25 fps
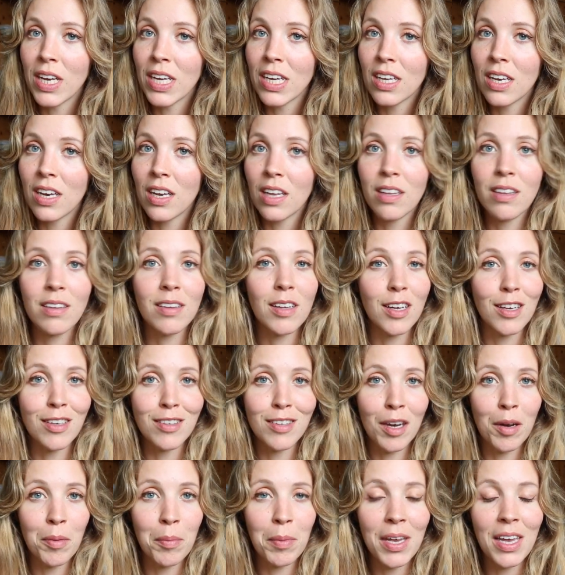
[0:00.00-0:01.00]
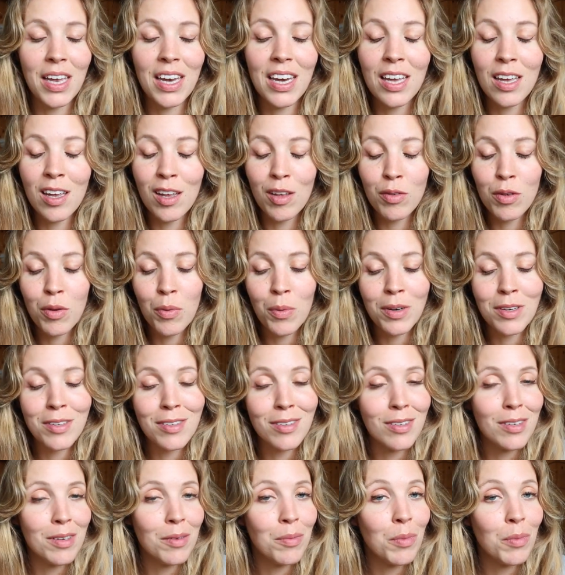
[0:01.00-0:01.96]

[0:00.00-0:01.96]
it. Like I said at the beginning, if you want to see